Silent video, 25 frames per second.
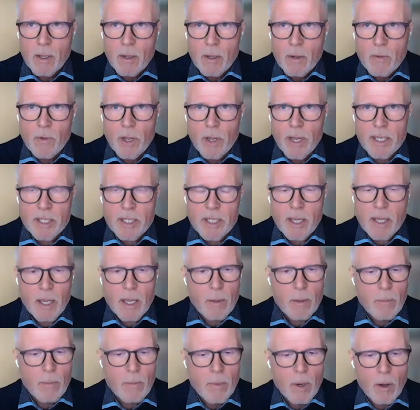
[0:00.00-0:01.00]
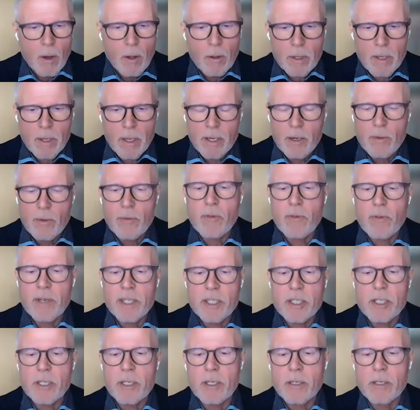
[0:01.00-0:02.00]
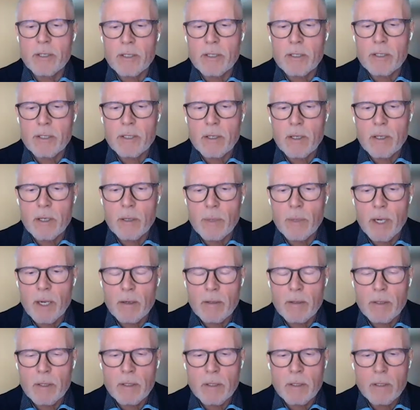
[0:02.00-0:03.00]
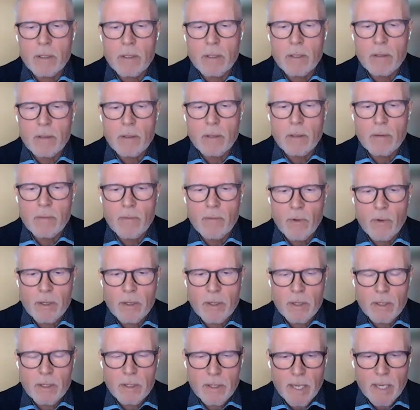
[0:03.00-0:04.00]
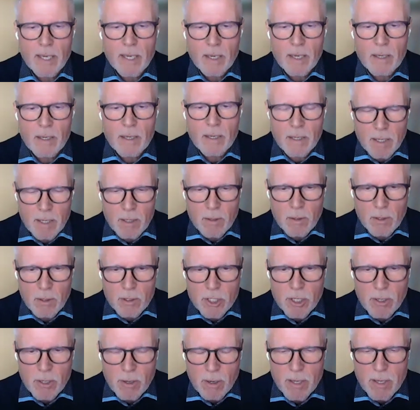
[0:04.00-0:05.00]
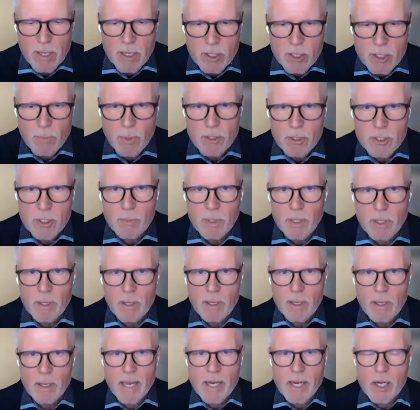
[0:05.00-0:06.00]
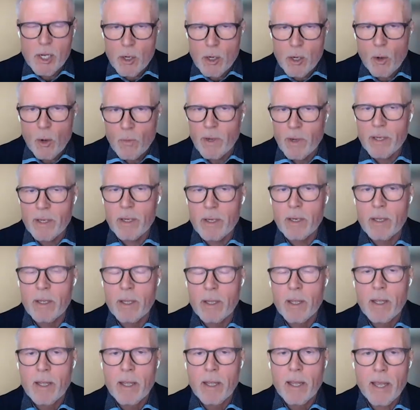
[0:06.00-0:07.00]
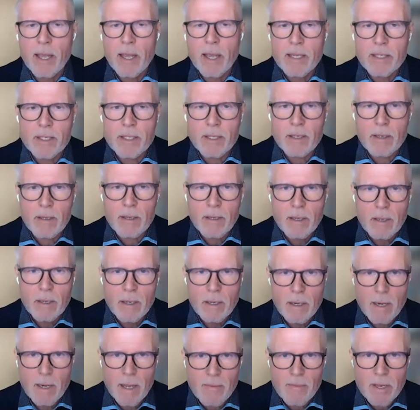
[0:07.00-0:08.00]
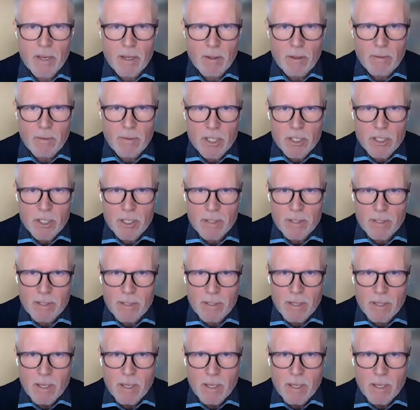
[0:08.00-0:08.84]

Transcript: were asking him all kind of questions about what technologically is possible, and no one asked an ethical question.